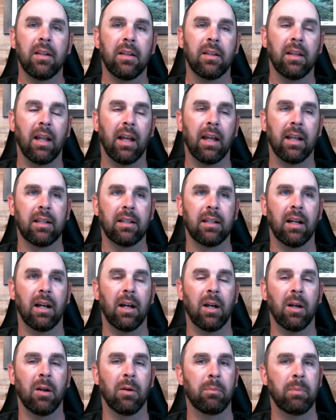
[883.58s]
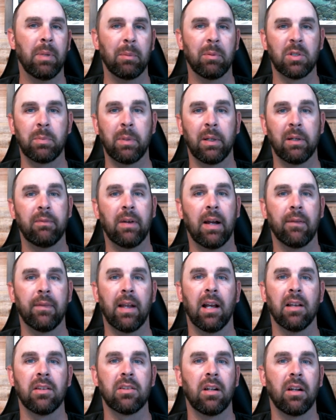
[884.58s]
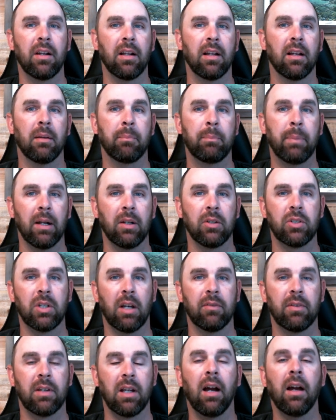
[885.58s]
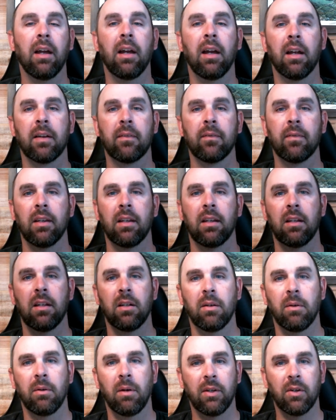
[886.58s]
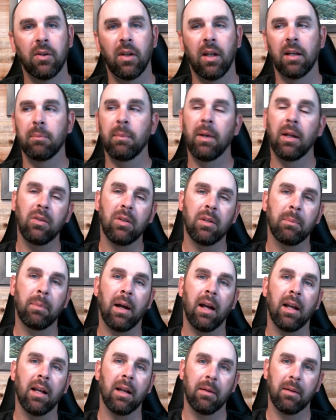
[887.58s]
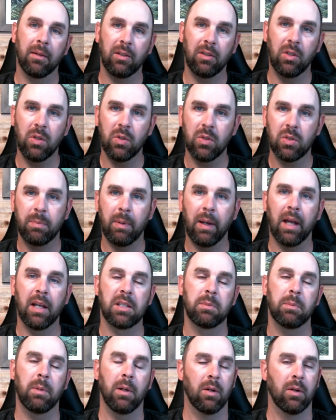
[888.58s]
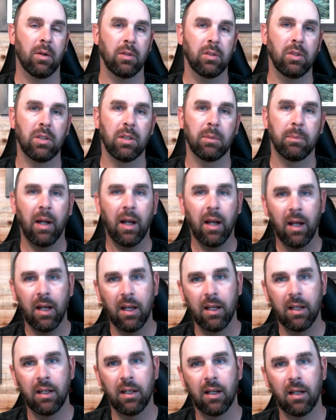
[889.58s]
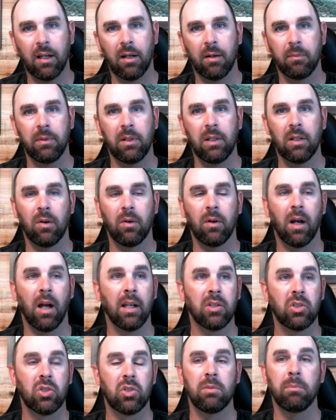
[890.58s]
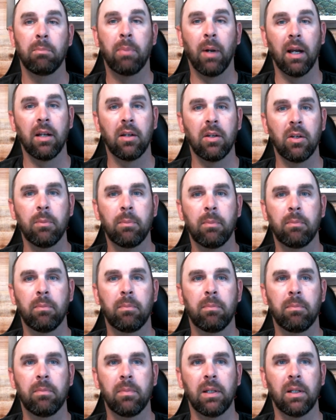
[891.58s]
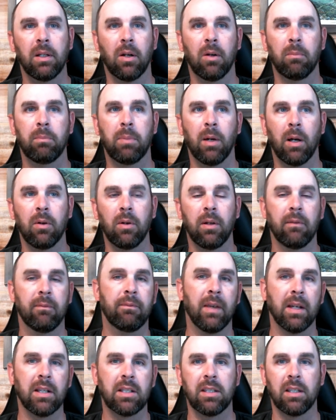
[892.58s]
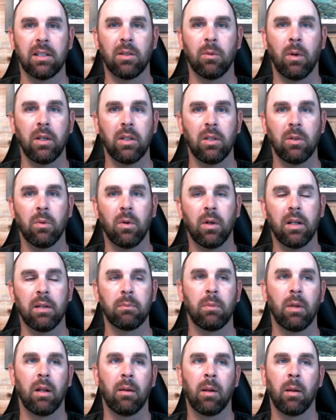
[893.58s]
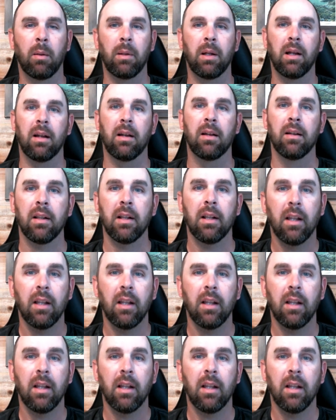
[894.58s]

like um, people spend five thousand dollars on a pedal drive kayak, and they're like, man, you could buy a used bass boat, or you could buy um, you know, a brand new, you know, boat and fix it the way you want it, and blah blah blah.